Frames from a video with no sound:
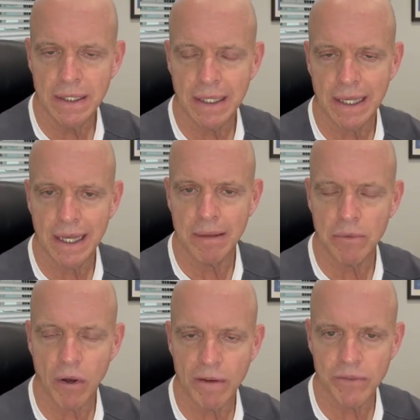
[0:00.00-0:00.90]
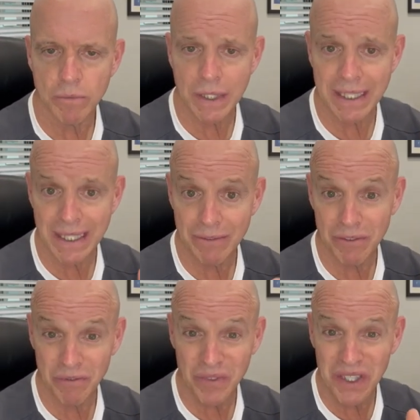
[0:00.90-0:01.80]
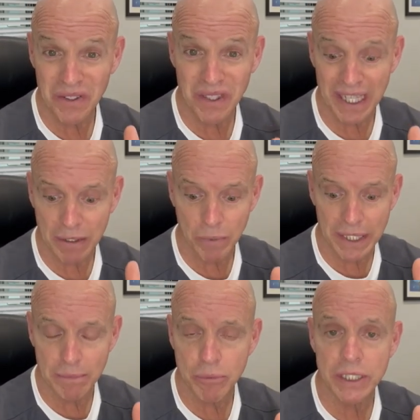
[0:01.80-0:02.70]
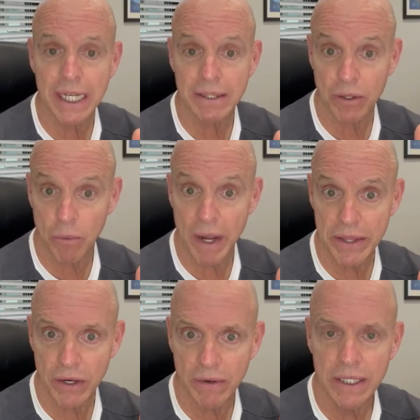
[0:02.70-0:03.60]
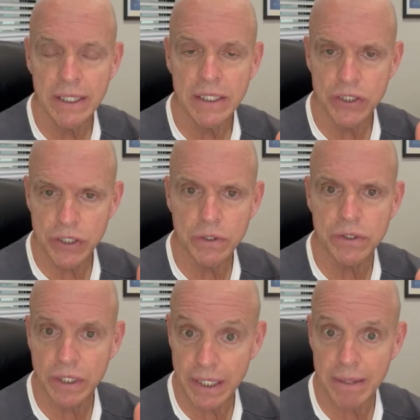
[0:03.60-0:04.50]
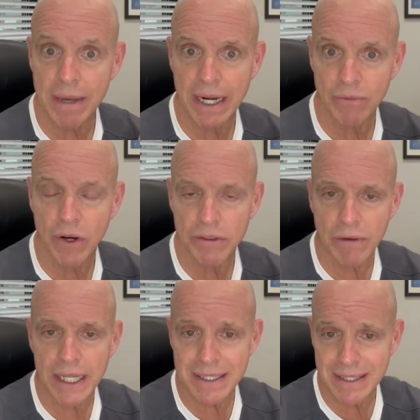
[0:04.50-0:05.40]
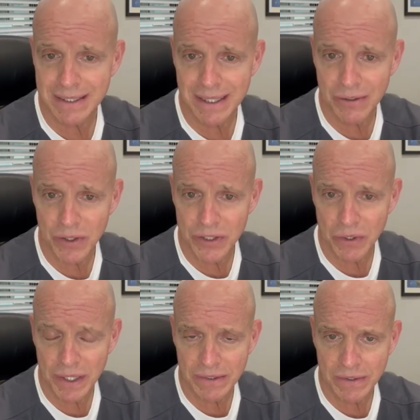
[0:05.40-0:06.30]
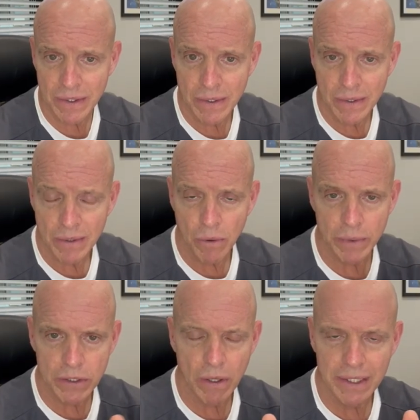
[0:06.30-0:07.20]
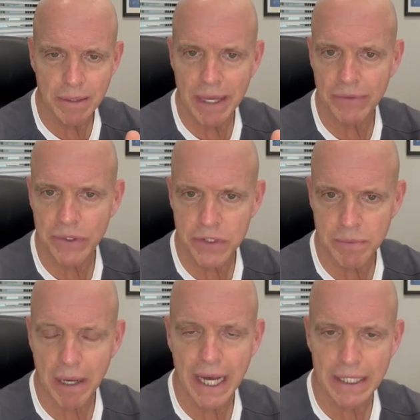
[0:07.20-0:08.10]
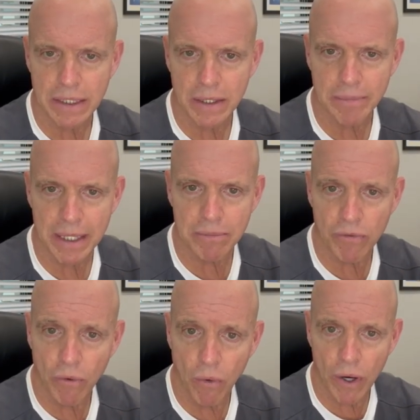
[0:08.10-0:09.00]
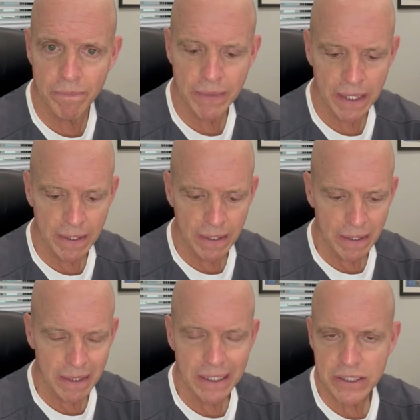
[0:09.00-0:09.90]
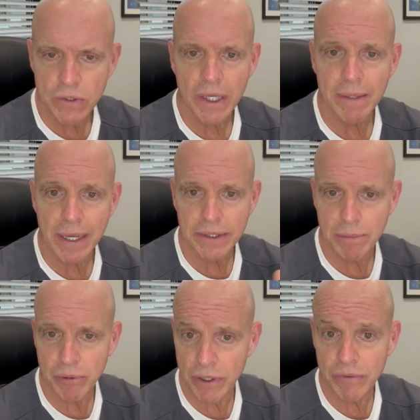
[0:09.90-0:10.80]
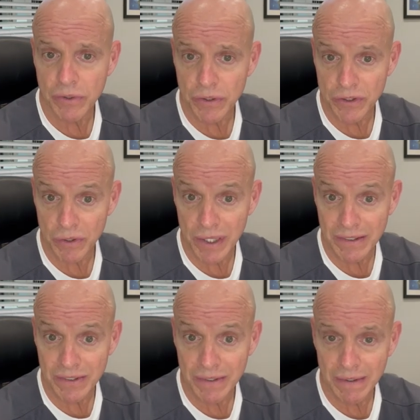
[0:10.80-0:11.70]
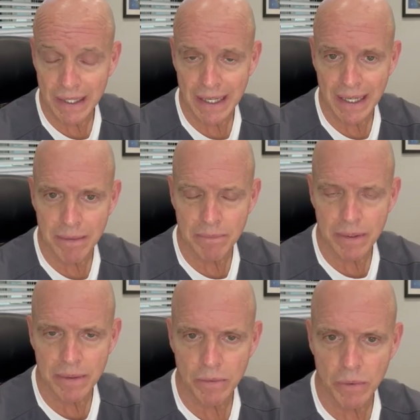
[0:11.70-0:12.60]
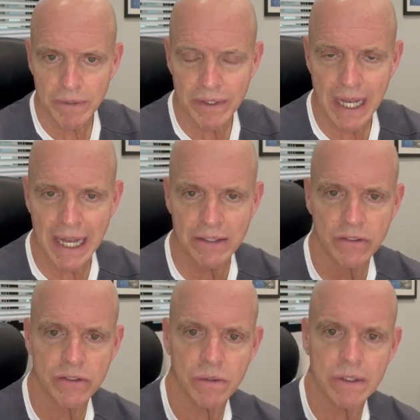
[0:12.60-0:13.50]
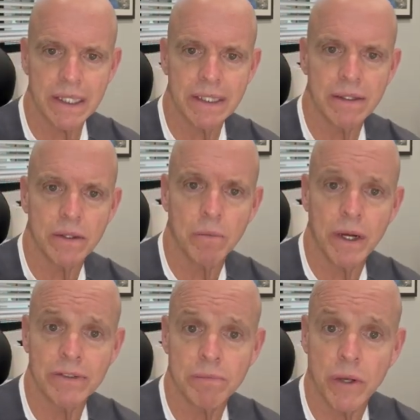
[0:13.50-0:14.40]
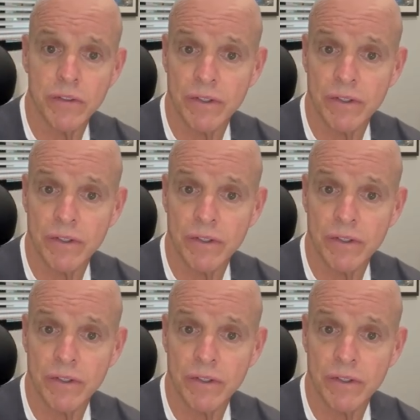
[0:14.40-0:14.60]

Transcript: Often we can even feel like we can predict the weather due to the amount of arthritis that's in our joints. Well, we talked about the spine a little bit before. Let's talk about the peripheral joints. We've got certainly the ones most